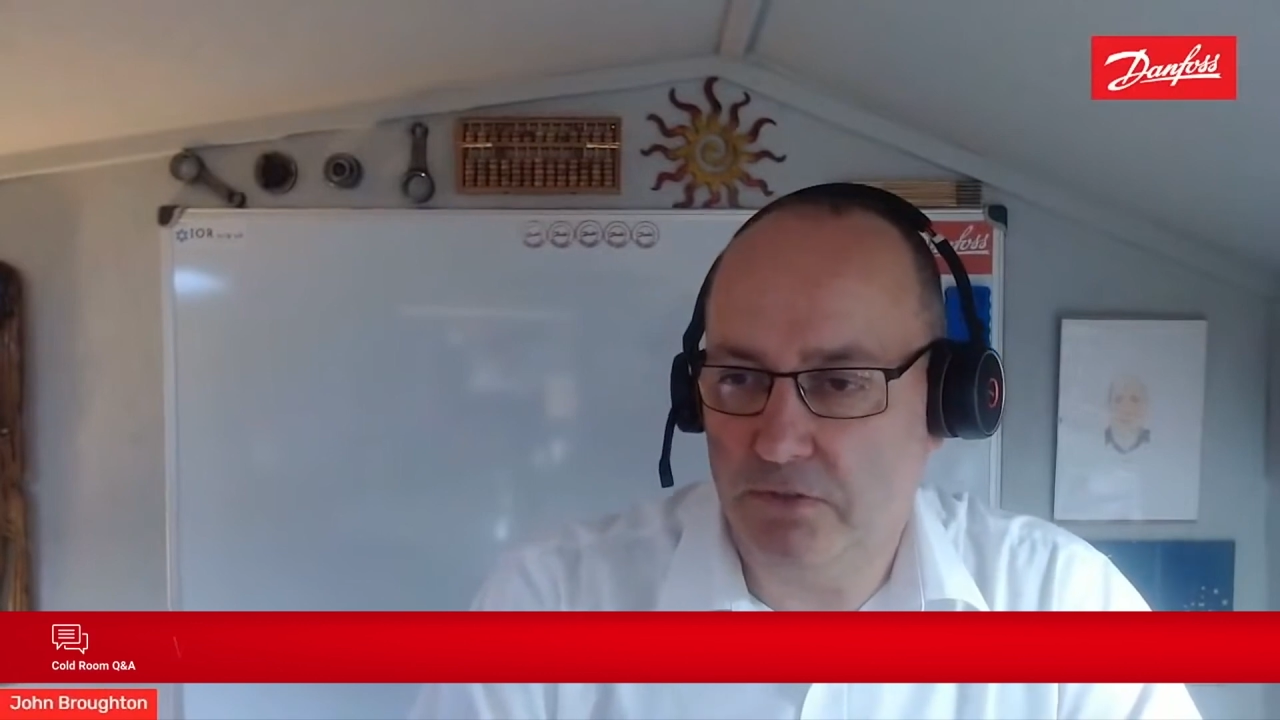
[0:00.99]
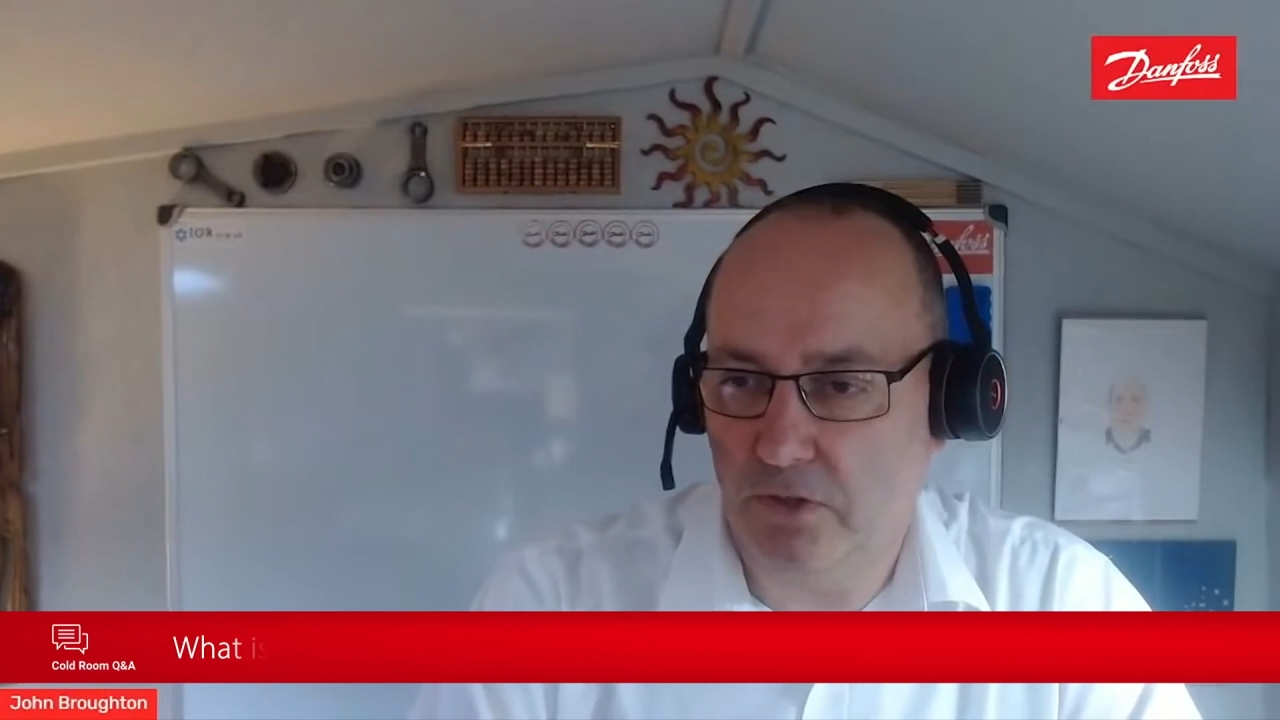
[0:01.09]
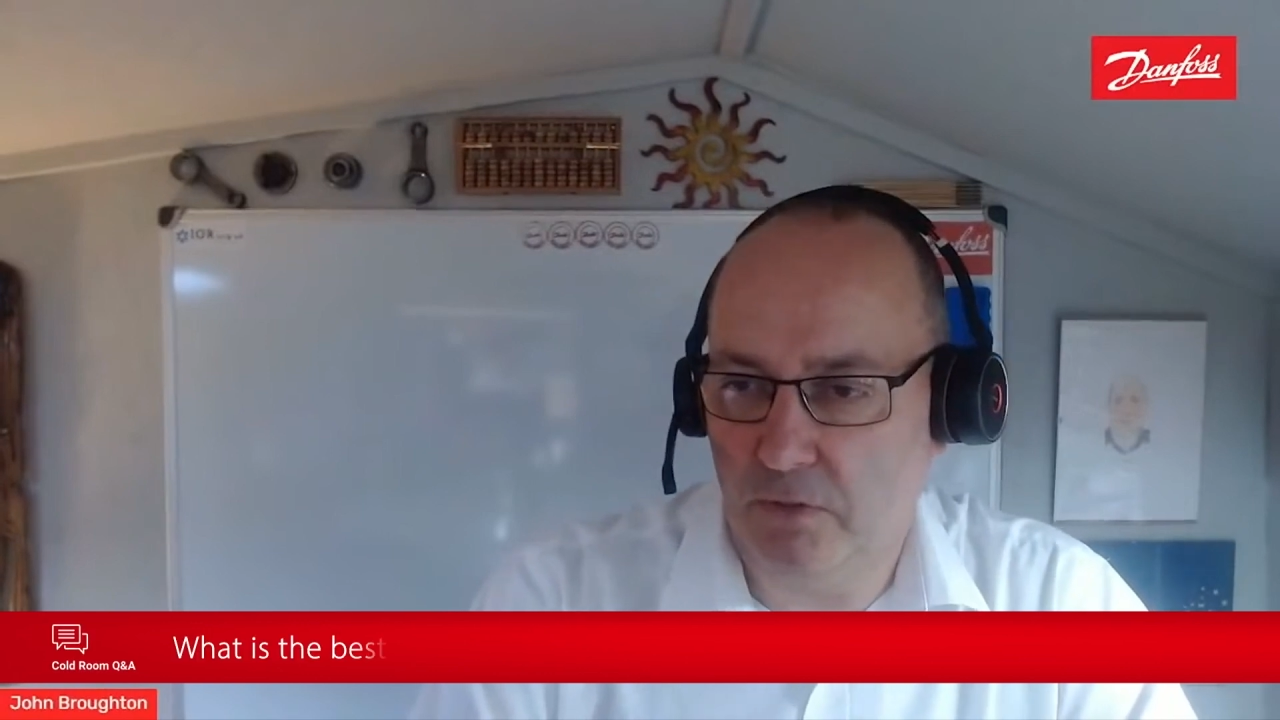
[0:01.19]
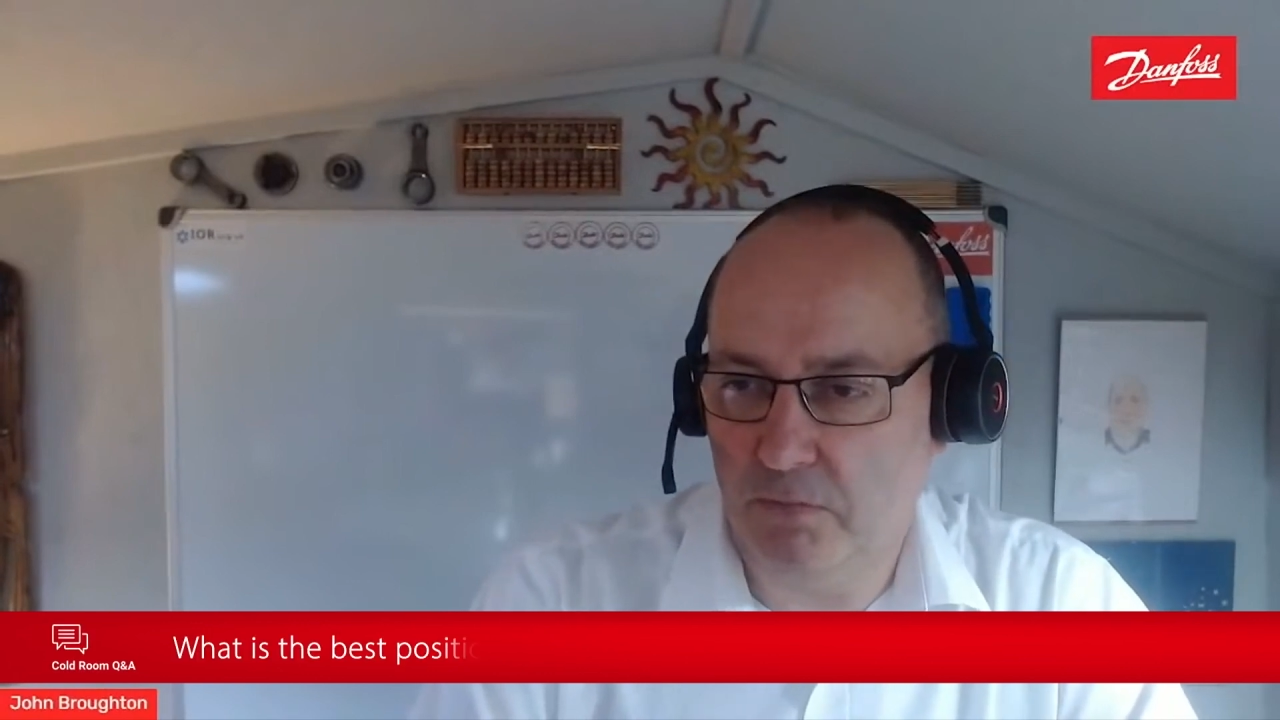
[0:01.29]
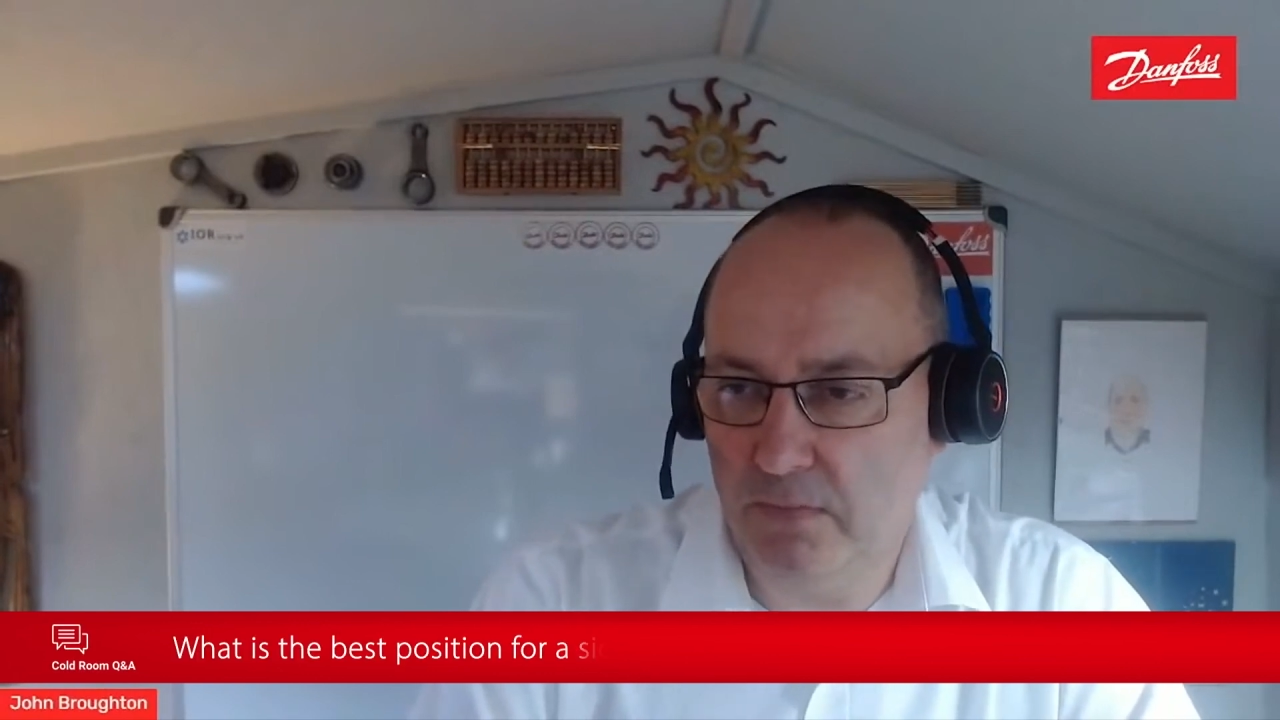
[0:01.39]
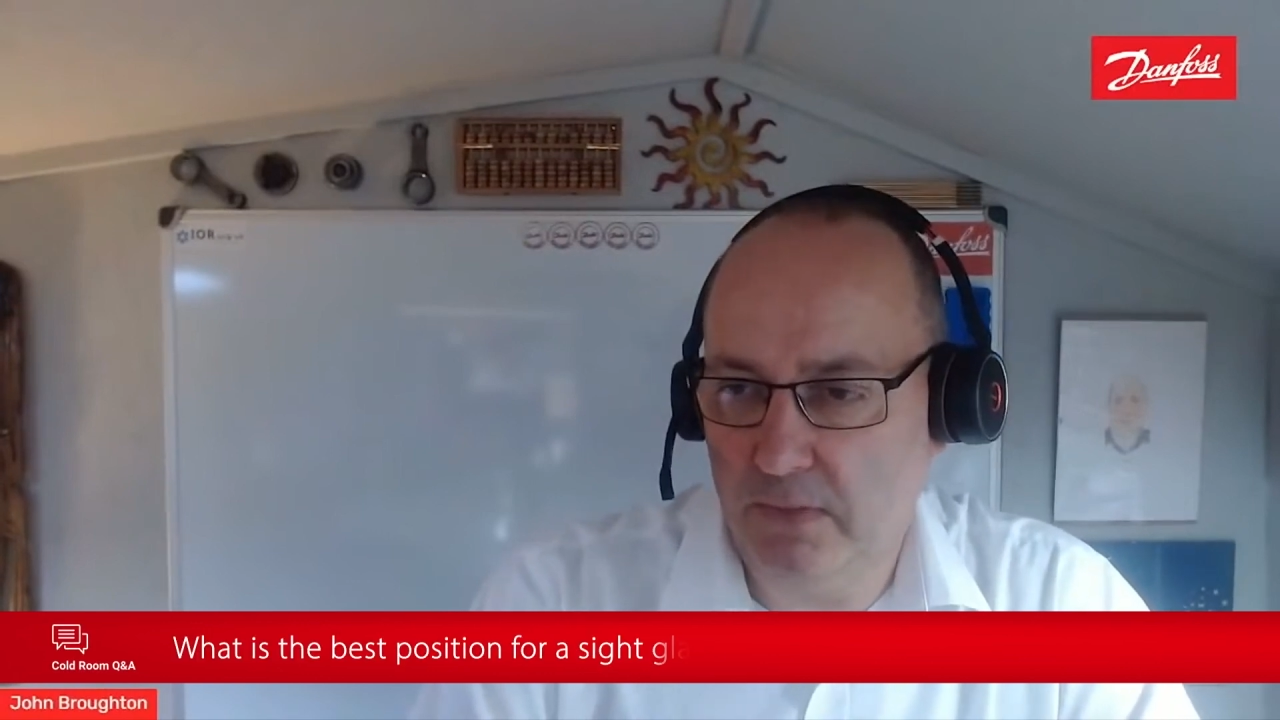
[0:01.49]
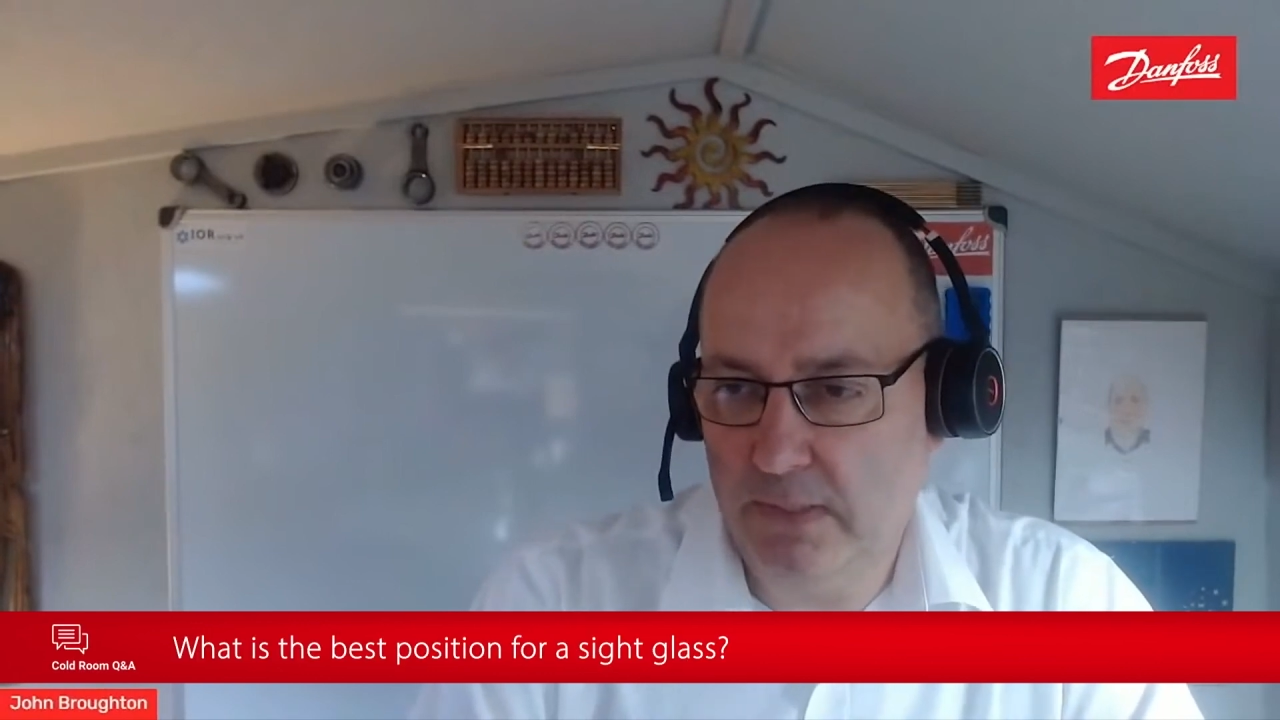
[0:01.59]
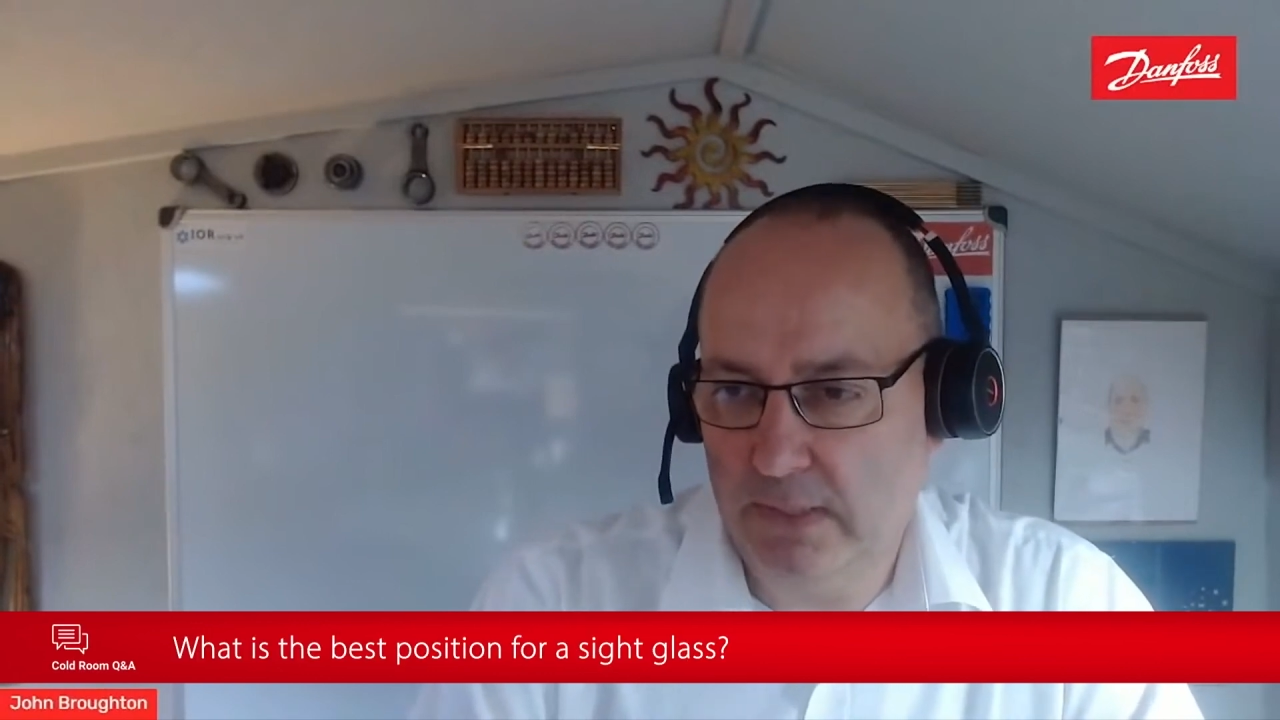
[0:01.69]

from